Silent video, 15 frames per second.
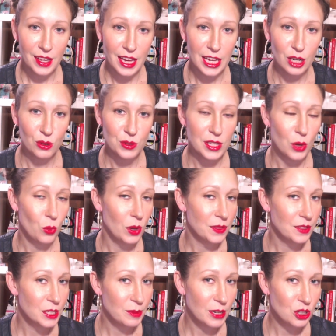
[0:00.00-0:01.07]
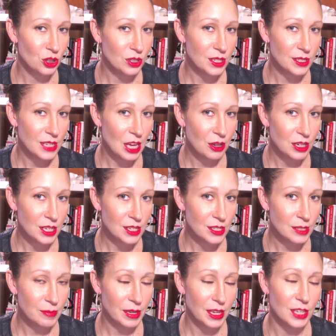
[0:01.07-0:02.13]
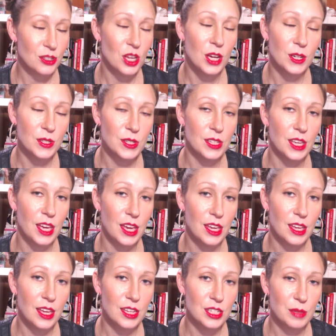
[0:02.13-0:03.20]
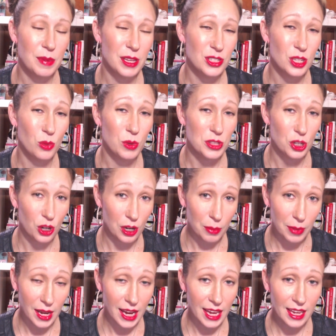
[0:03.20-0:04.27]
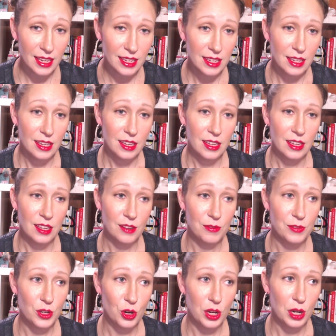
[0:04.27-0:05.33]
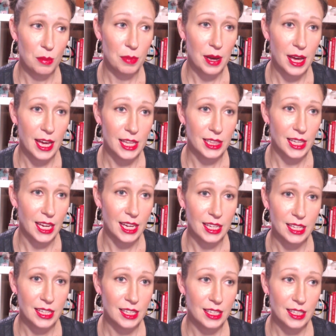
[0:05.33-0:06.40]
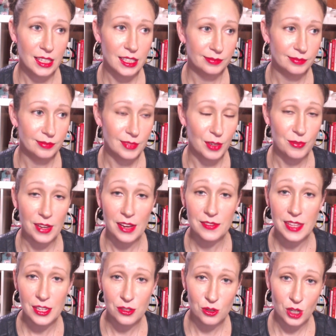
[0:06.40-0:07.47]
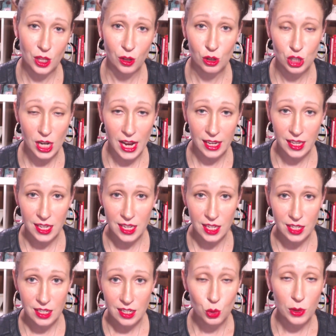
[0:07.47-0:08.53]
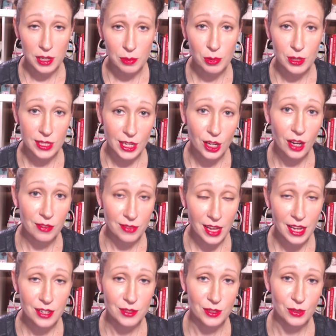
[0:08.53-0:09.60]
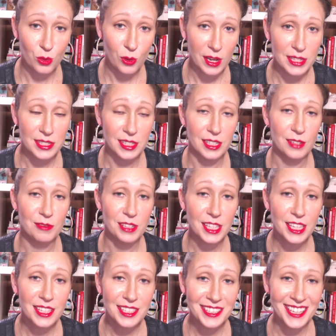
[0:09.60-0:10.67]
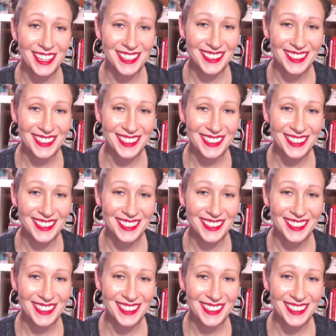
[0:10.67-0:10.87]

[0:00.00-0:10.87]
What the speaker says: I don't say what the special discount is because honestly, it depends on what they're going to buy. If they're going to buy like a $5,000 jacket, 20% off that is quite significant.